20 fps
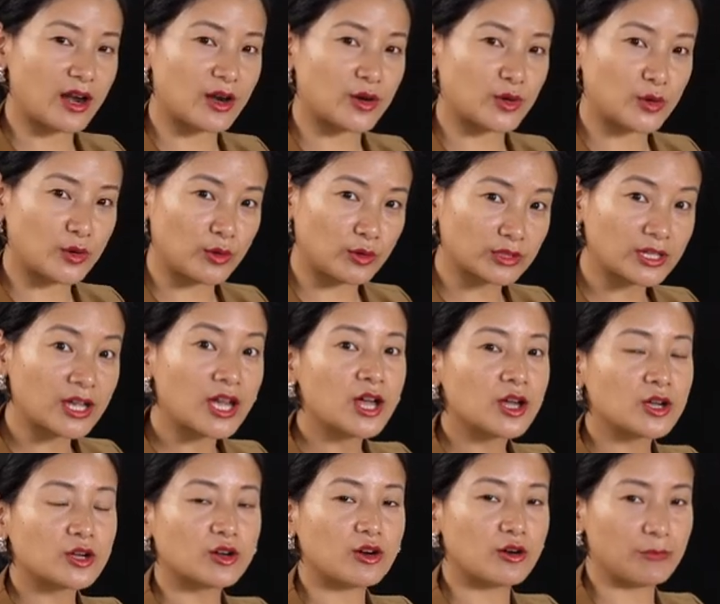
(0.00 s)
are called
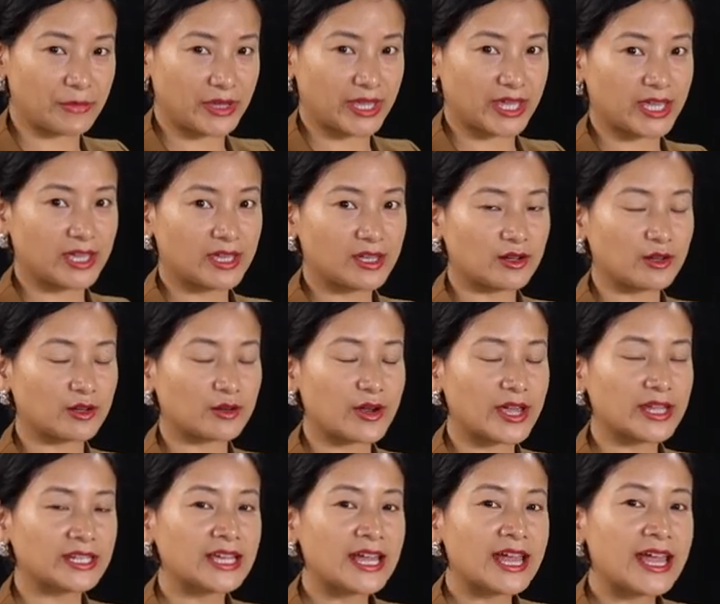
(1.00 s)
comic, all
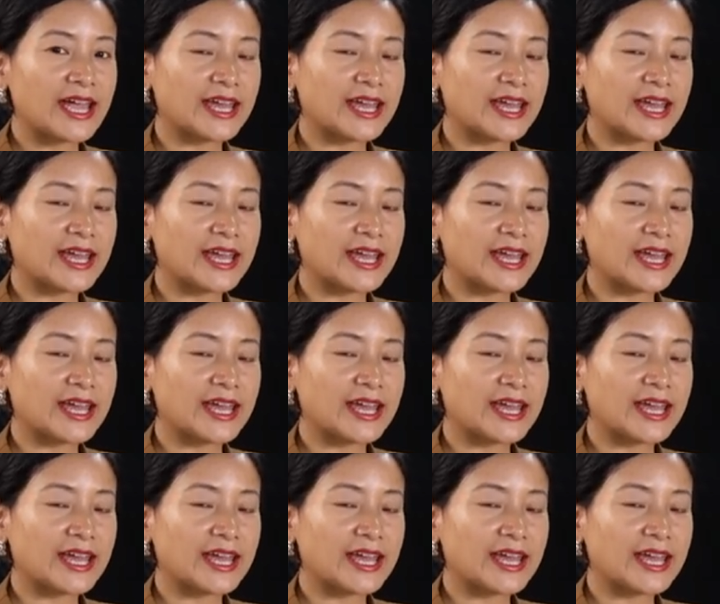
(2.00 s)
right?